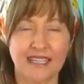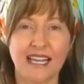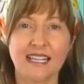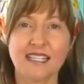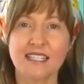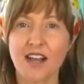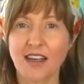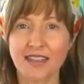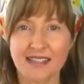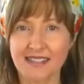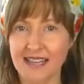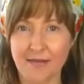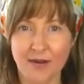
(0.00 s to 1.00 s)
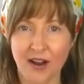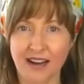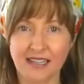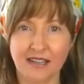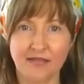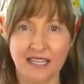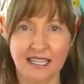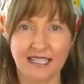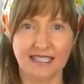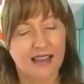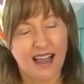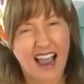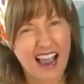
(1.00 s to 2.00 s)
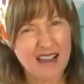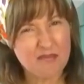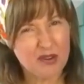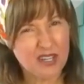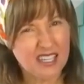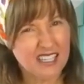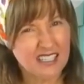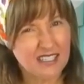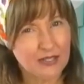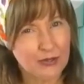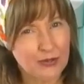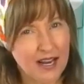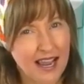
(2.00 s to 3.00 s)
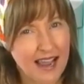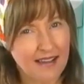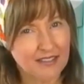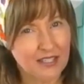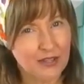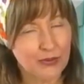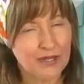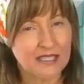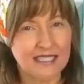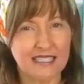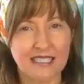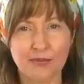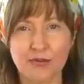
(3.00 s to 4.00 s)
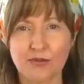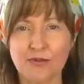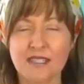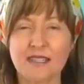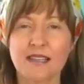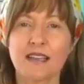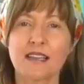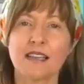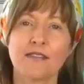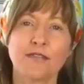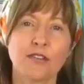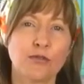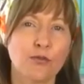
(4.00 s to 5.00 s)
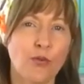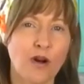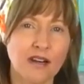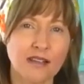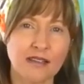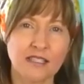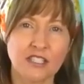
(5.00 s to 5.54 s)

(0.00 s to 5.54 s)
It's not the same kind of heat. I put in two and a half to three teaspoons. If you want to